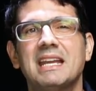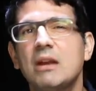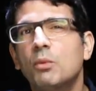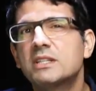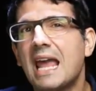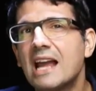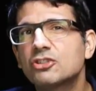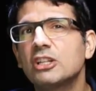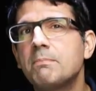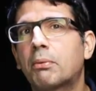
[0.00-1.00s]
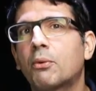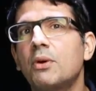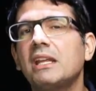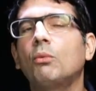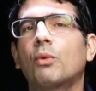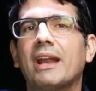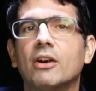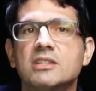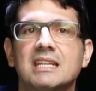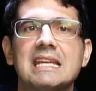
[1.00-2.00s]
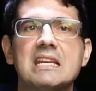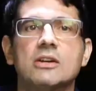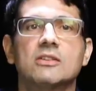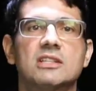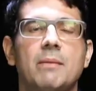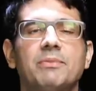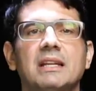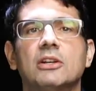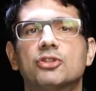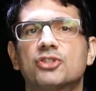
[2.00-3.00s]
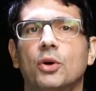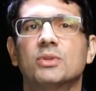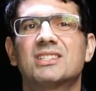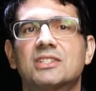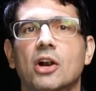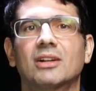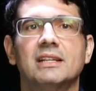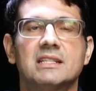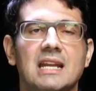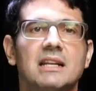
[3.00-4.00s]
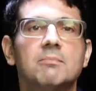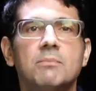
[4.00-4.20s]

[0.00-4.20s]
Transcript: It was actually pretty rare to hear something so starkly stated.